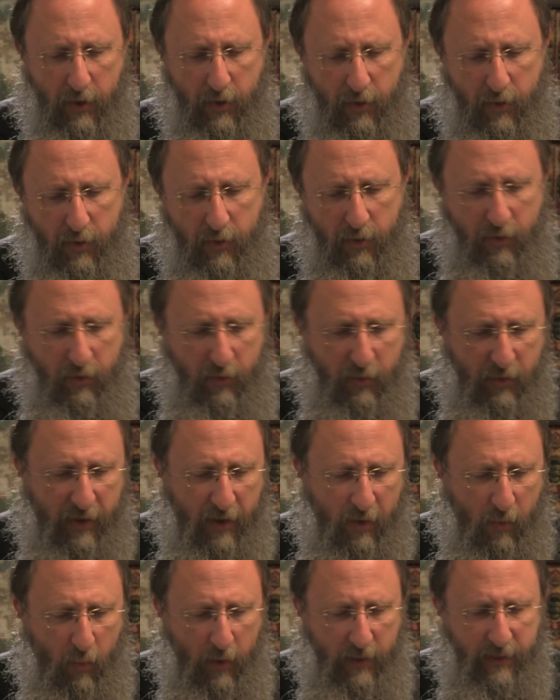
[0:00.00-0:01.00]
who knew
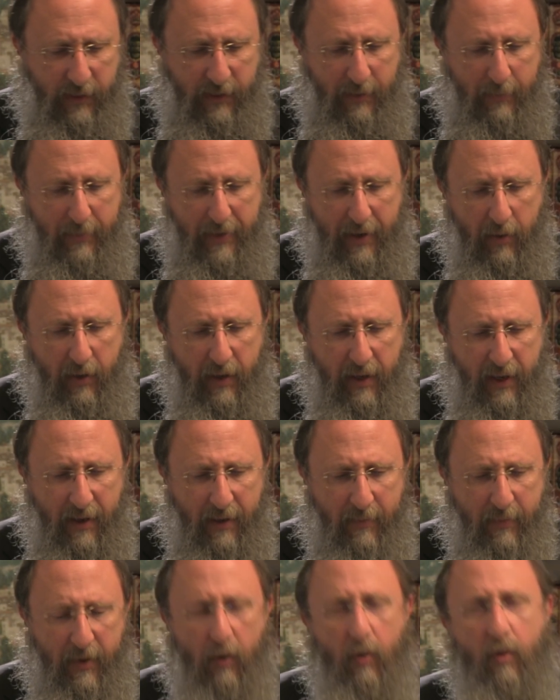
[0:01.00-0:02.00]
that it wasn't about
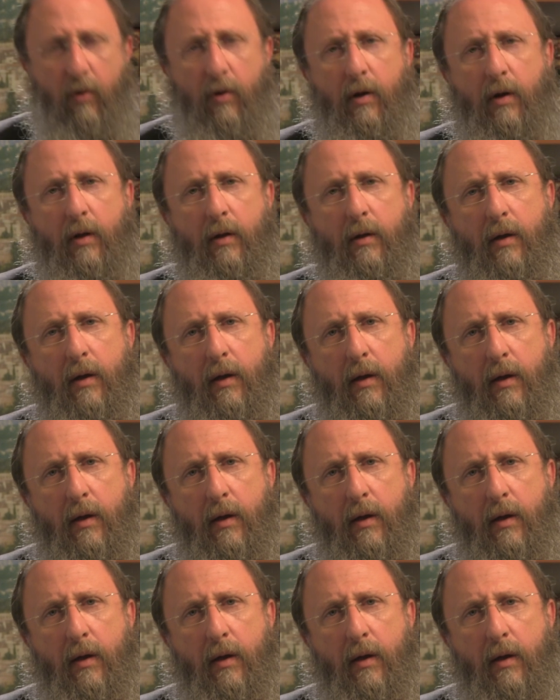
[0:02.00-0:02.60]
him at all,